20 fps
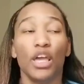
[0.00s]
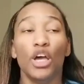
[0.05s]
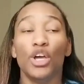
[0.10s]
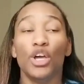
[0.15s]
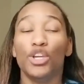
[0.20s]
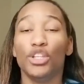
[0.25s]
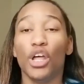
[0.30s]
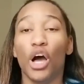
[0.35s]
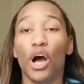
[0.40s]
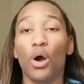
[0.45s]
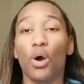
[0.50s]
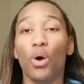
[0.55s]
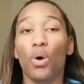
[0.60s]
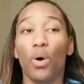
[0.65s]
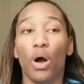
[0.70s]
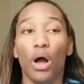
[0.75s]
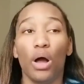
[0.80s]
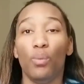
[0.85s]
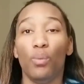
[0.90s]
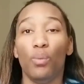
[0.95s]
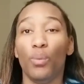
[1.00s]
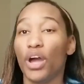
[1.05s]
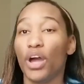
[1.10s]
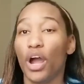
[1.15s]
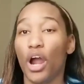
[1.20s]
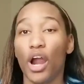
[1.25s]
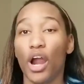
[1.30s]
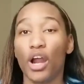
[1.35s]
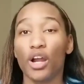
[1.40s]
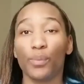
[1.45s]
you know, with
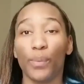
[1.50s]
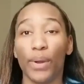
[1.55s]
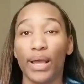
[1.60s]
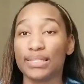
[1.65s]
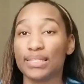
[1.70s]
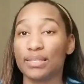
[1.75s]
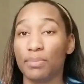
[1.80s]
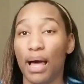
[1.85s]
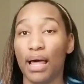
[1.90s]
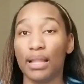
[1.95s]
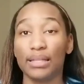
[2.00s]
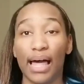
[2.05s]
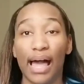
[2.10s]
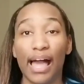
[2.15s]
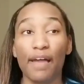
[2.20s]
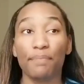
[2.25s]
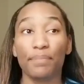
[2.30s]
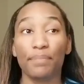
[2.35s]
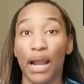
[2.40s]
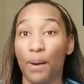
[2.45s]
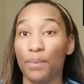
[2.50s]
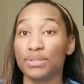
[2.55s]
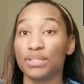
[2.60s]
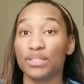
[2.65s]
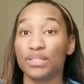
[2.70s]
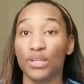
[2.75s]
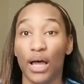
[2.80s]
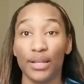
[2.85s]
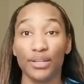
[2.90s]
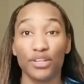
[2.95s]
her the rest of my life, but I was
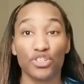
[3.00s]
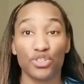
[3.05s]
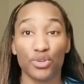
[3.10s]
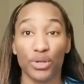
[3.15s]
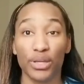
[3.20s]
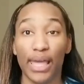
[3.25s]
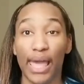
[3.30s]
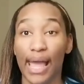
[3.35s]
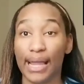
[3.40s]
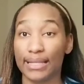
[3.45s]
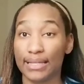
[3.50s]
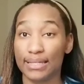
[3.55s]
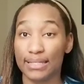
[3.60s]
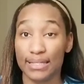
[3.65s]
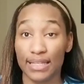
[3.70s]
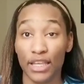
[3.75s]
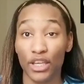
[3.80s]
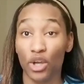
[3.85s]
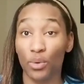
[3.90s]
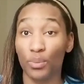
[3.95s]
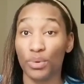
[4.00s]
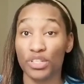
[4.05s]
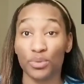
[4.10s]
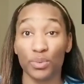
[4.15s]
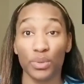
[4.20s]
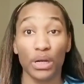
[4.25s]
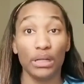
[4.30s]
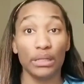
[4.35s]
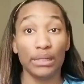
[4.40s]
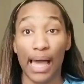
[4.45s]
still on the street acting single, which is what
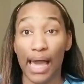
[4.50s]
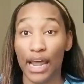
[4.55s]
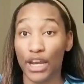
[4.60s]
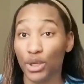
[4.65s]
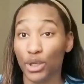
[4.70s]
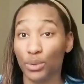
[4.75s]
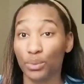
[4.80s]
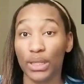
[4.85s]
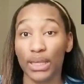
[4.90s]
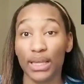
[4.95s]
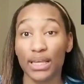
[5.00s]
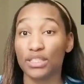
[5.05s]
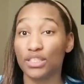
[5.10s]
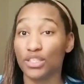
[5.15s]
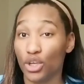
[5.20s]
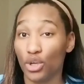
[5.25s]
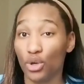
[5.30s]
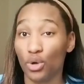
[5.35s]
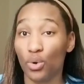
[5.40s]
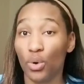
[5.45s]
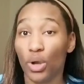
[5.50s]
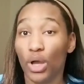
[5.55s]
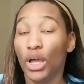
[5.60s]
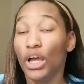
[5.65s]
a lot of you niggas do.